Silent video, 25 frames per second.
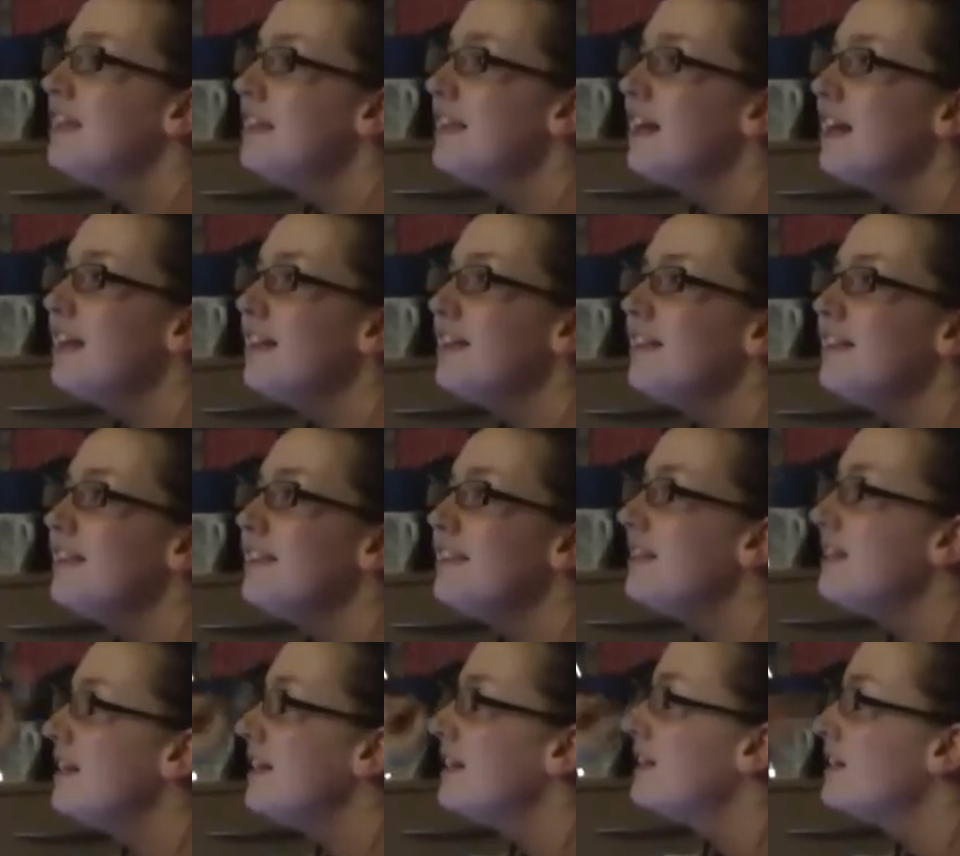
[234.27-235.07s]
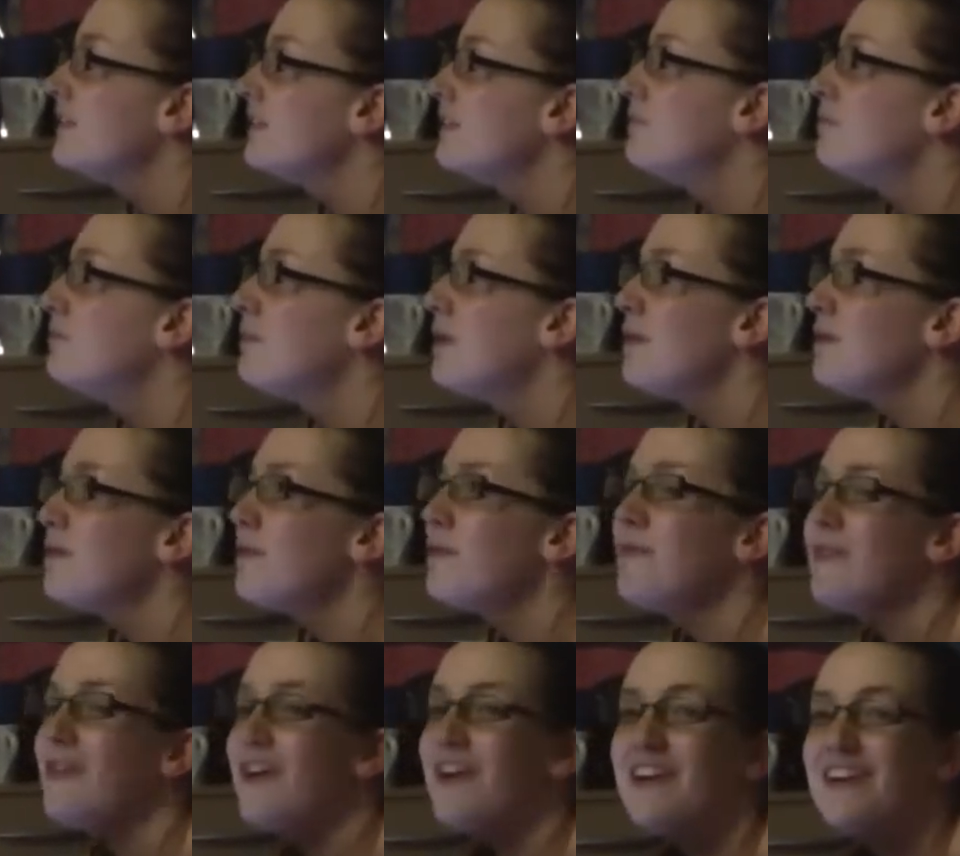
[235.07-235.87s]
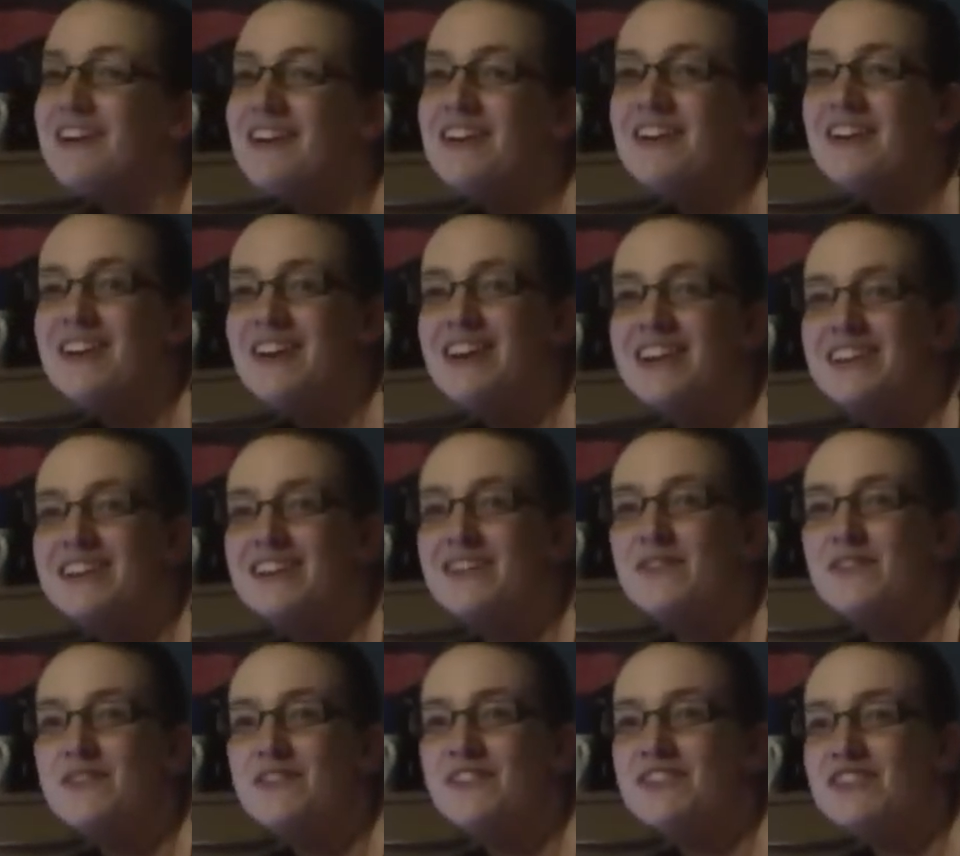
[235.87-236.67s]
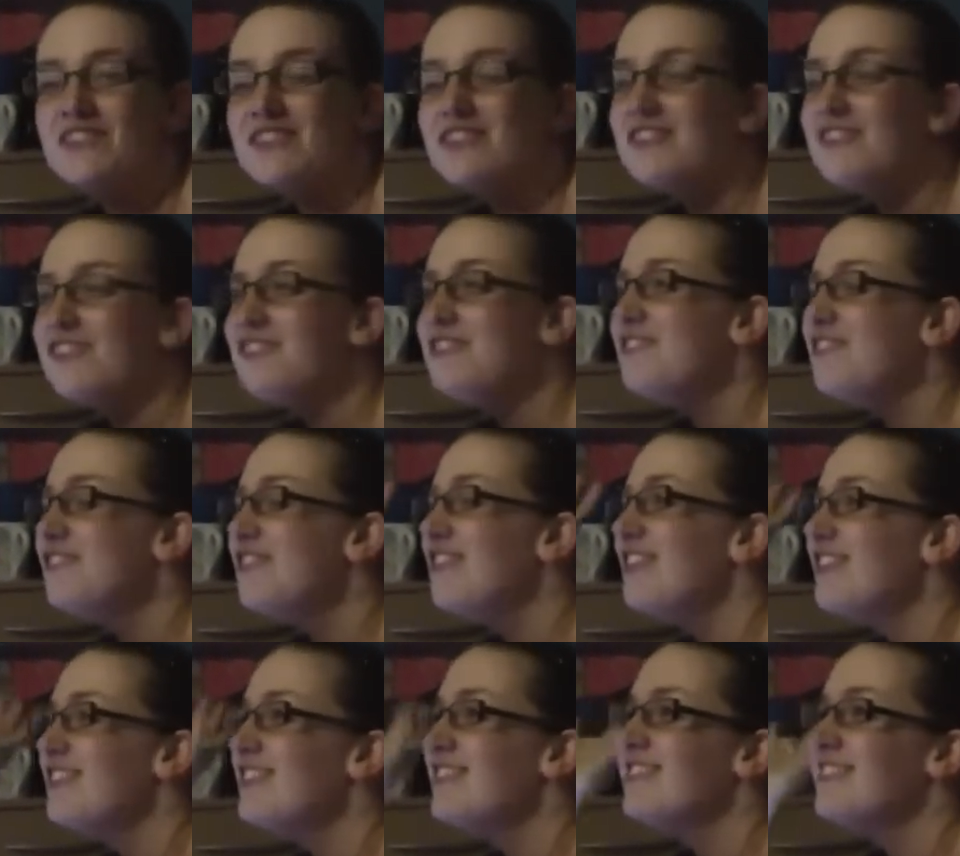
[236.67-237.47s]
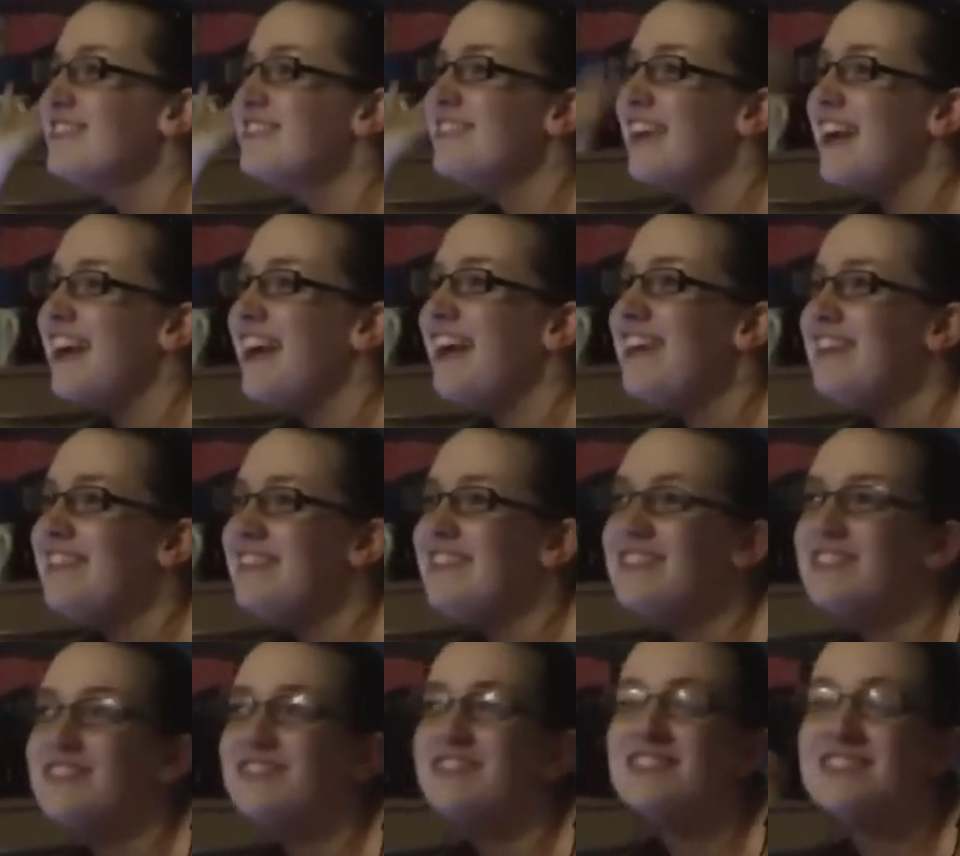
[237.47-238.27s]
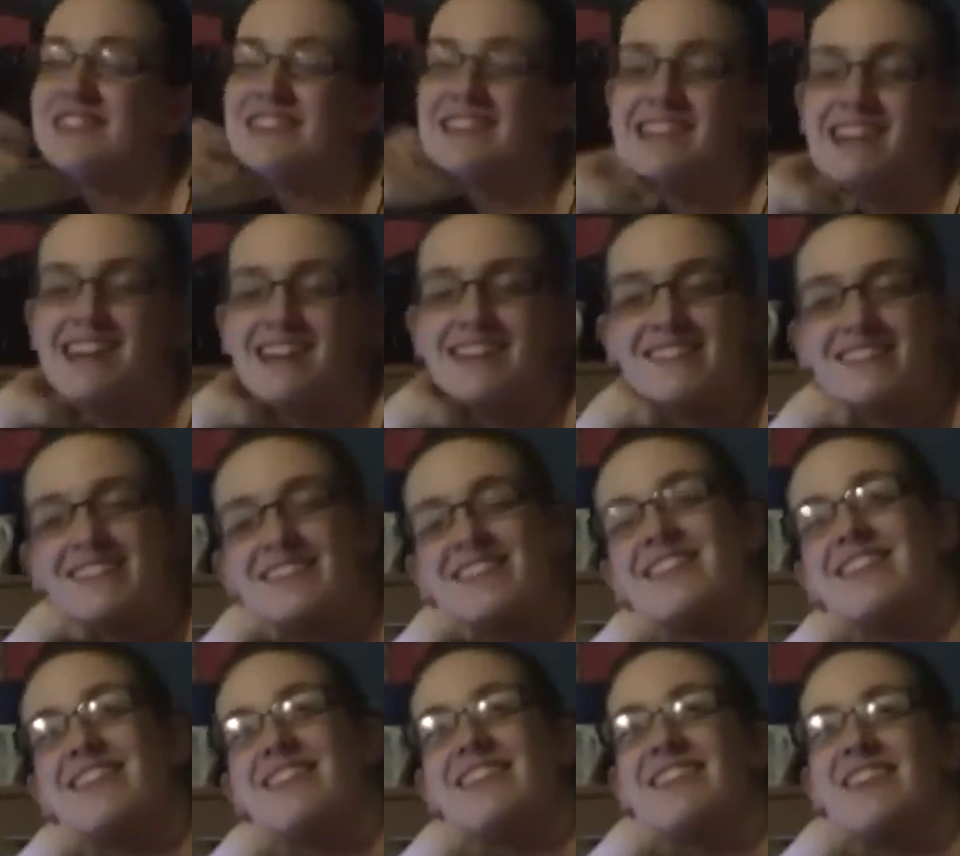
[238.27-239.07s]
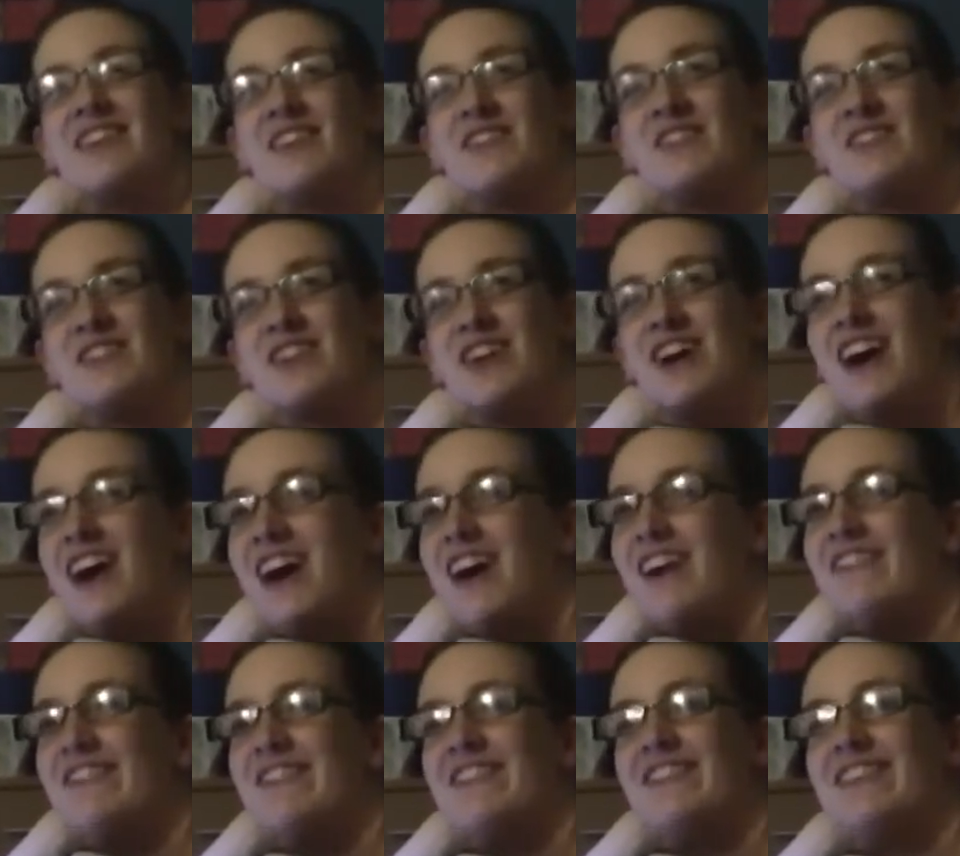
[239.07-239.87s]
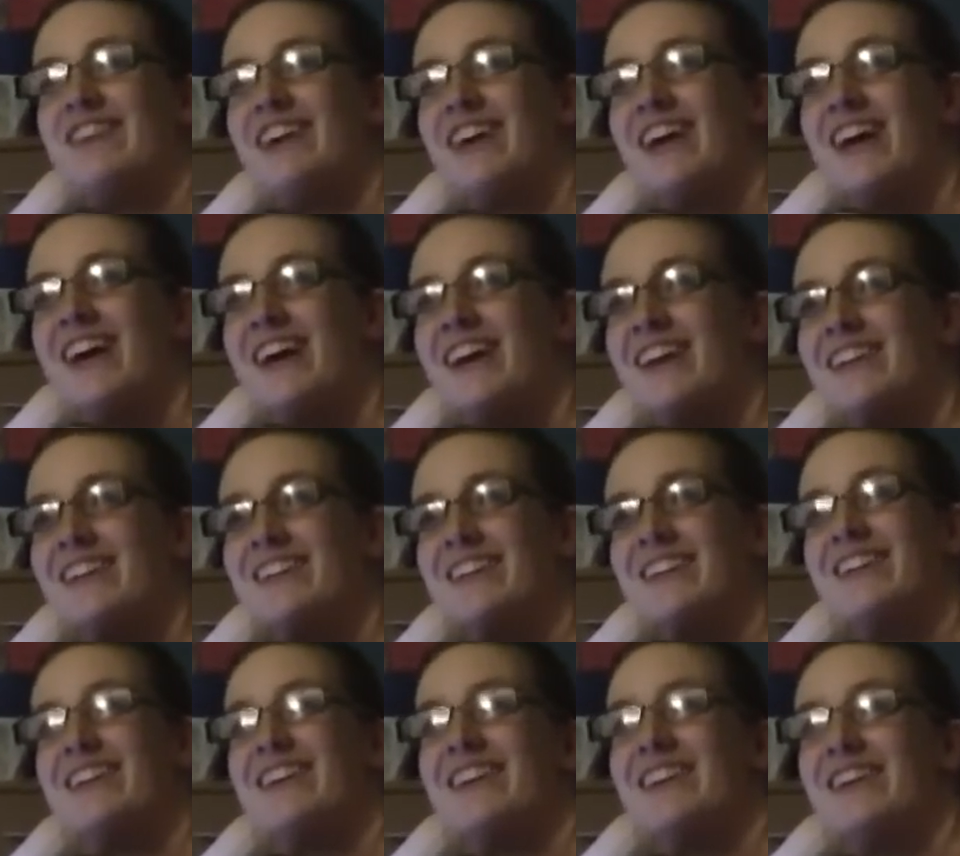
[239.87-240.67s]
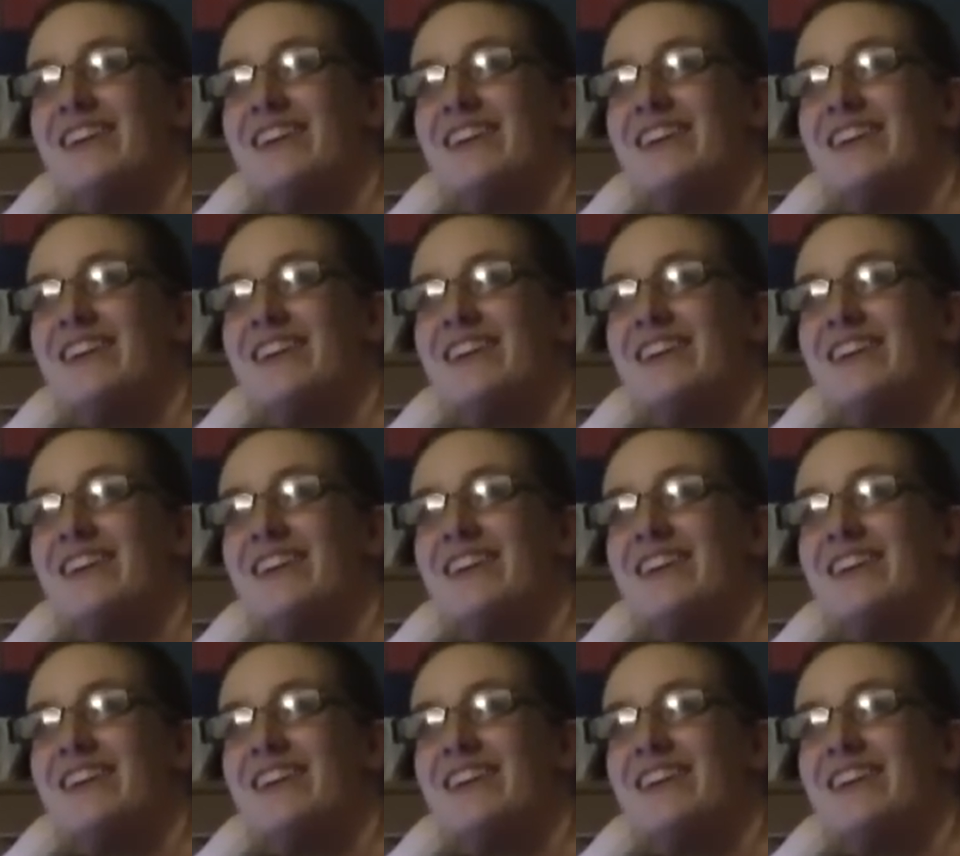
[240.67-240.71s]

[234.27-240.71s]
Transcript: 96, blah blah blah. And you look, watches eight different channels at the same time. And